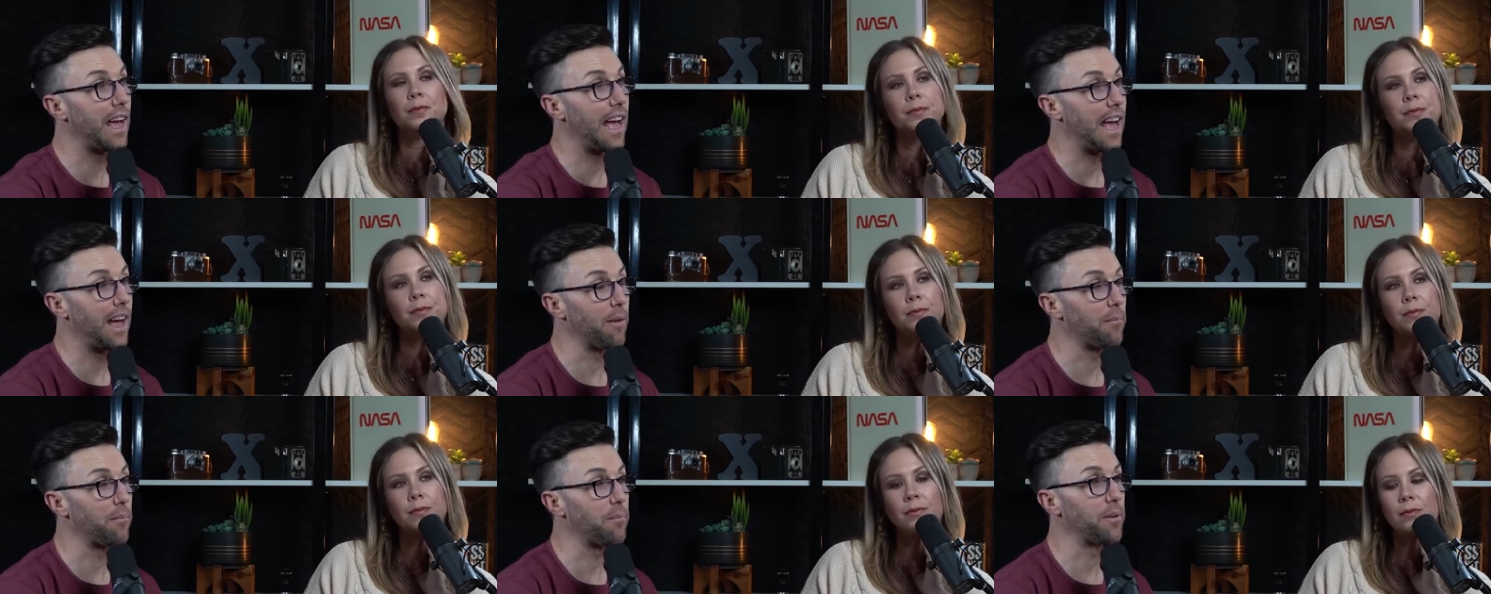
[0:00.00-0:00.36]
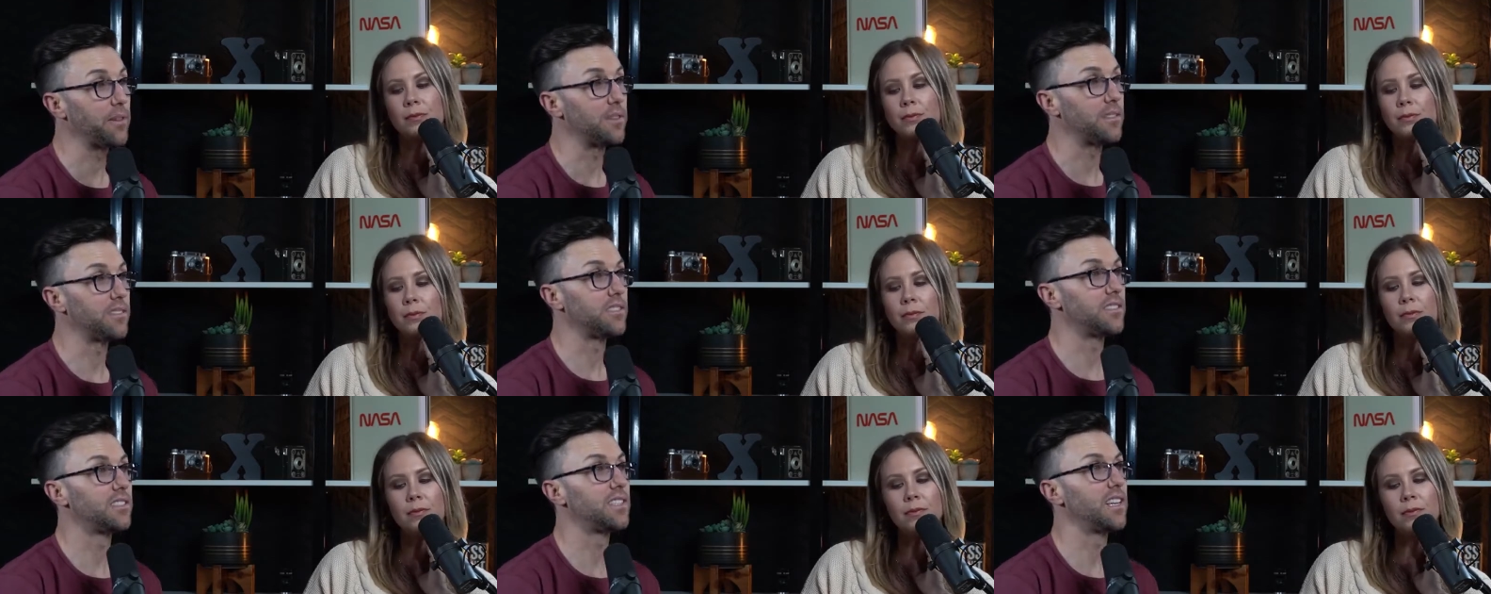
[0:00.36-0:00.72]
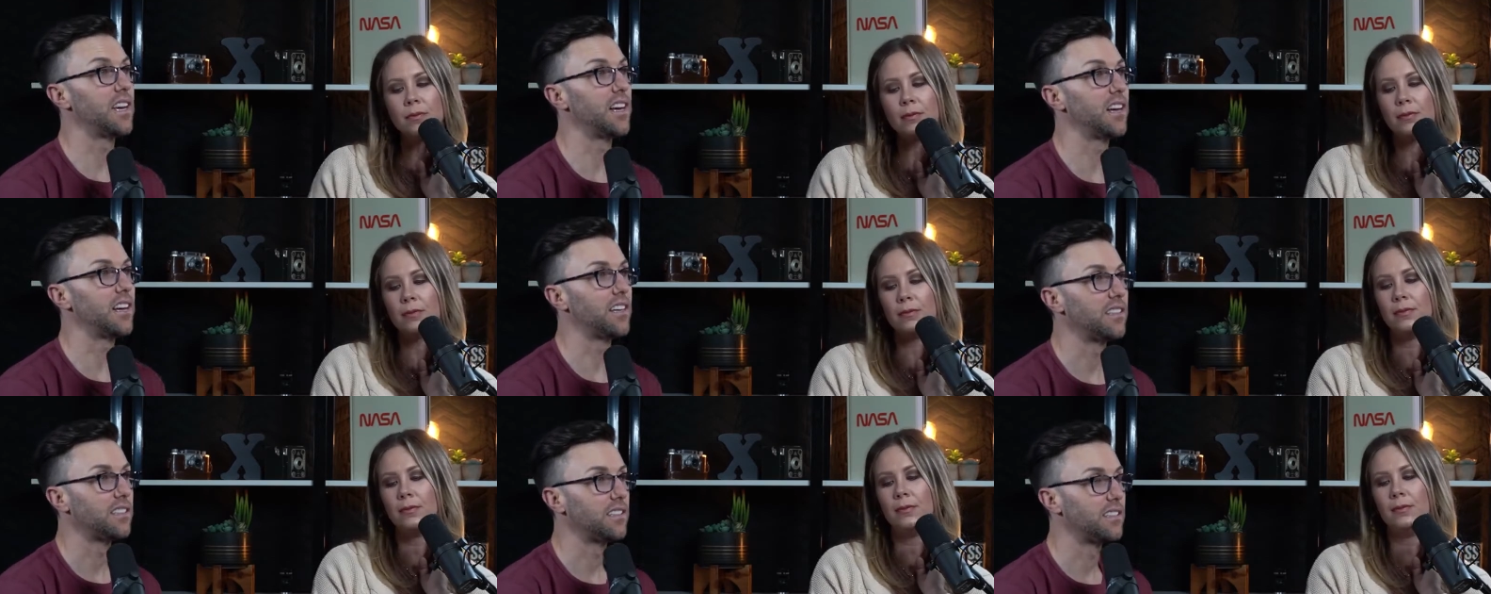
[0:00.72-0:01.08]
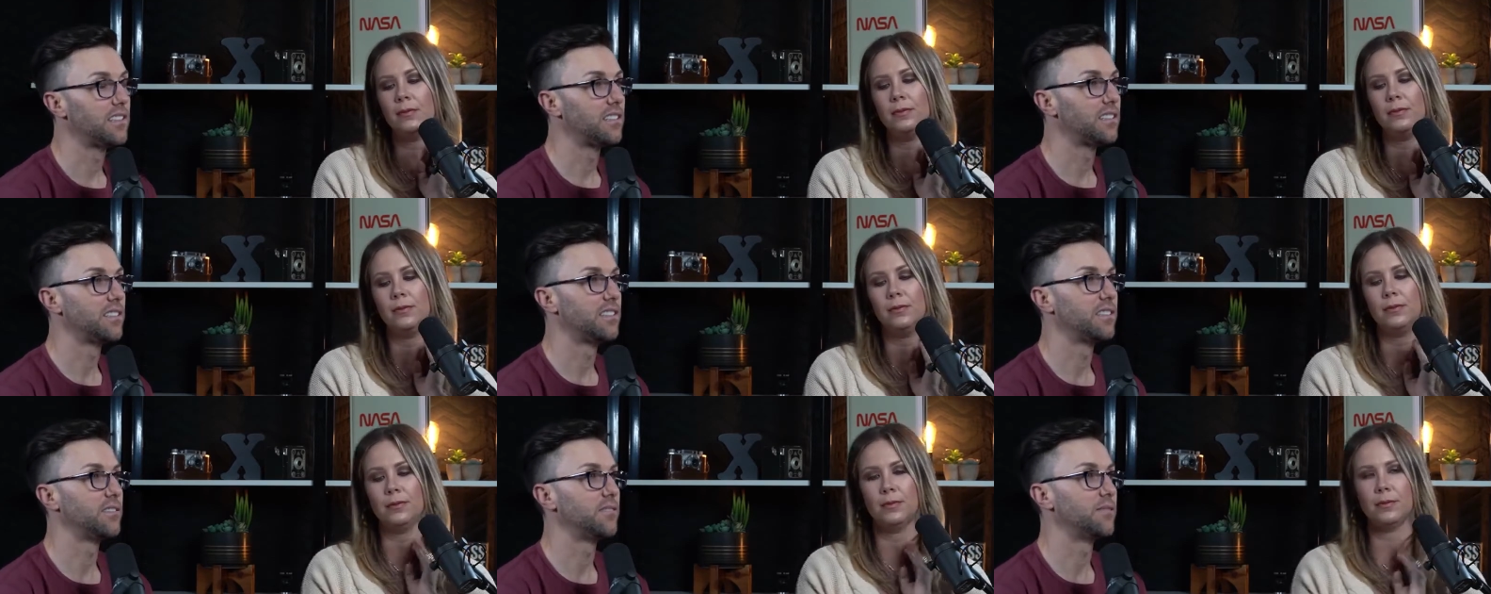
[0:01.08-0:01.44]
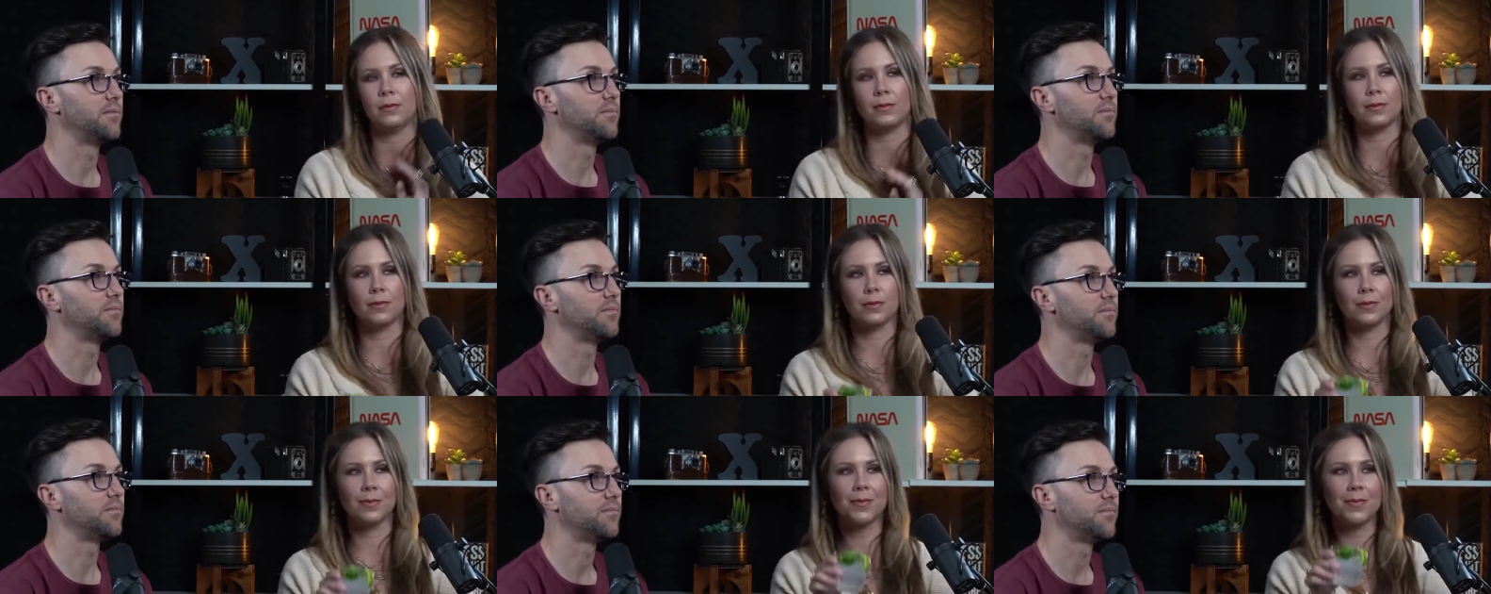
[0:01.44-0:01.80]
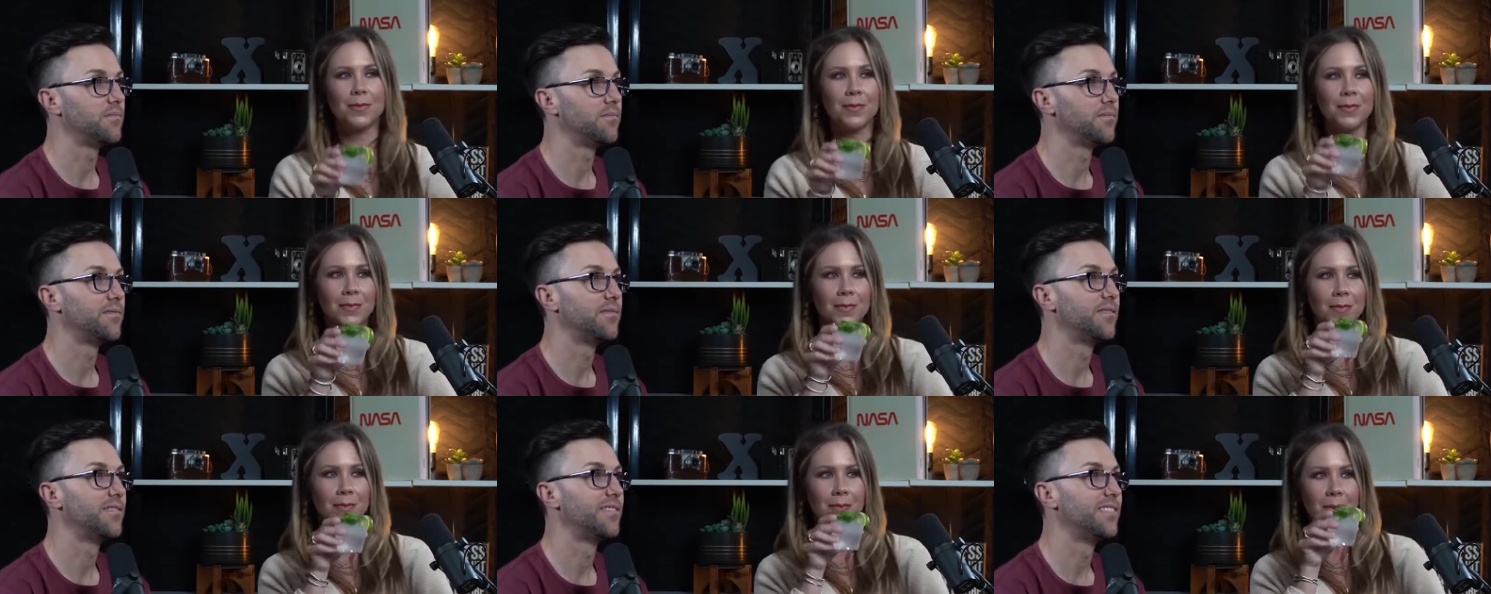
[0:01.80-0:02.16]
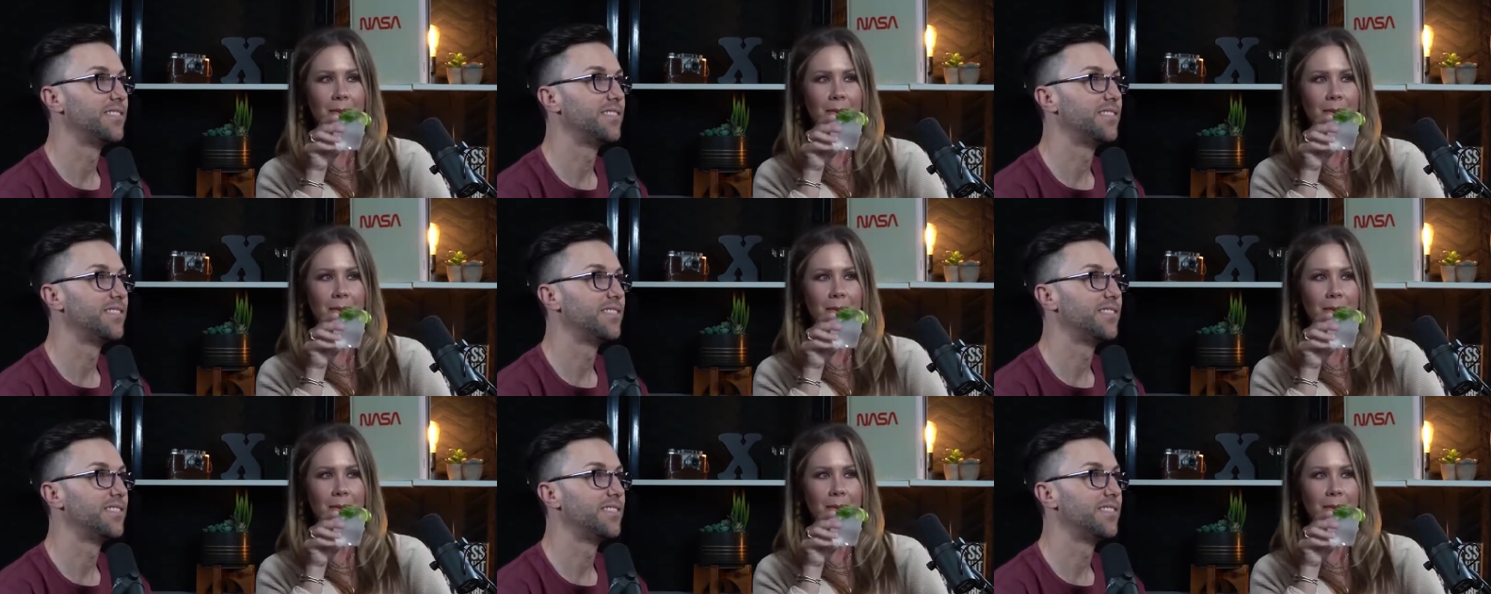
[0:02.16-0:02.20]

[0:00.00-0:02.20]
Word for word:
Speaker 1: Well, that happens. Like, yeah. I need you guys.